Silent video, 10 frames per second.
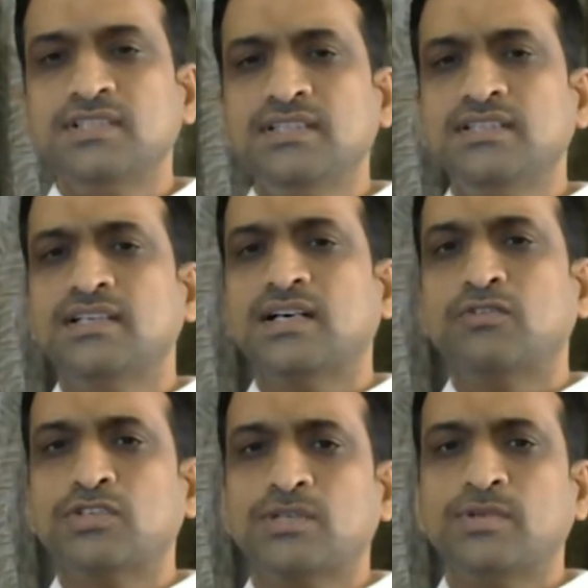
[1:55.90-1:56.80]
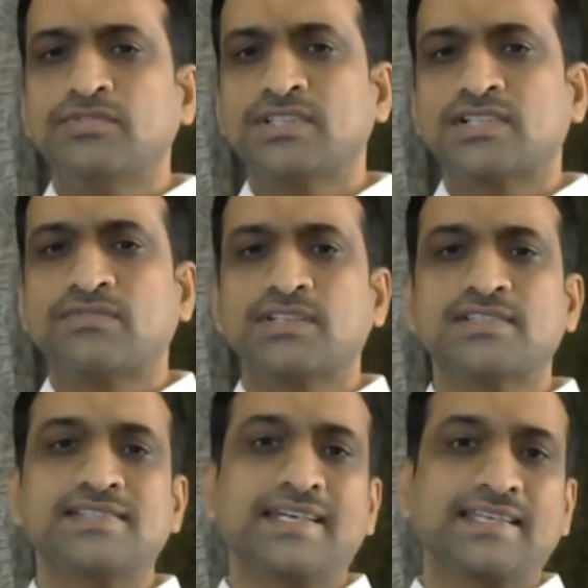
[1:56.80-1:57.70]
The outcome of this reflex
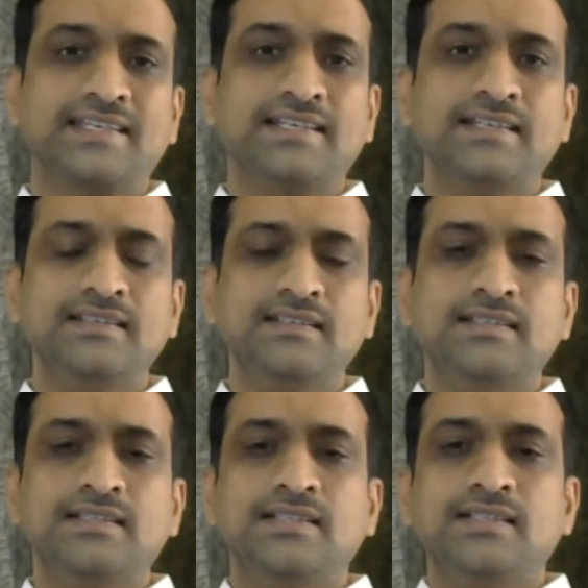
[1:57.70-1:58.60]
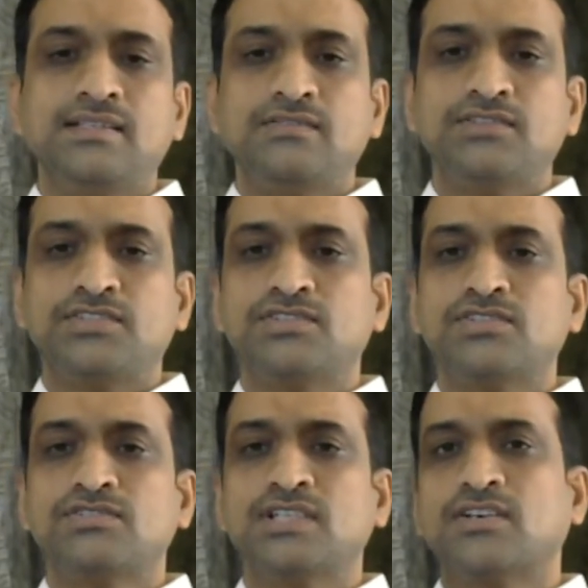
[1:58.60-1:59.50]
is tachycardia, which is
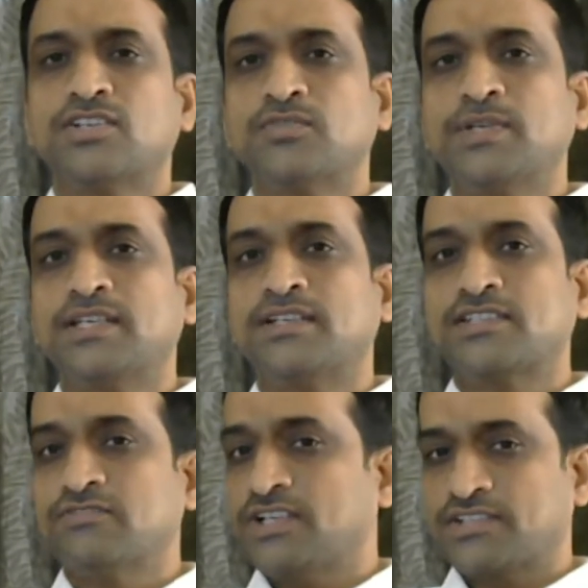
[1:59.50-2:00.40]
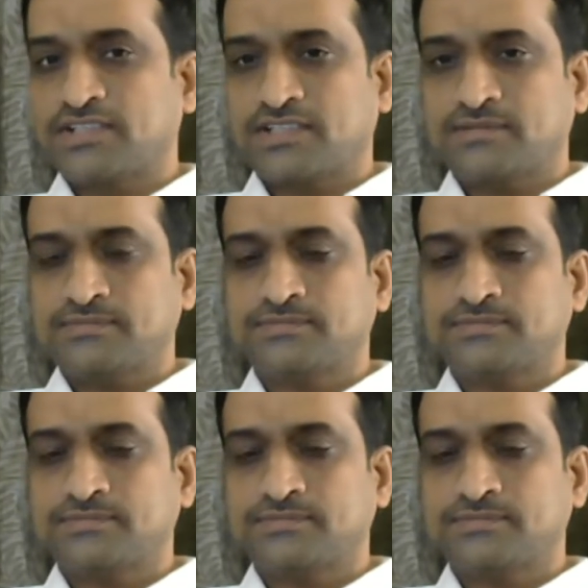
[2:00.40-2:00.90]
usually caused by increase in venous return.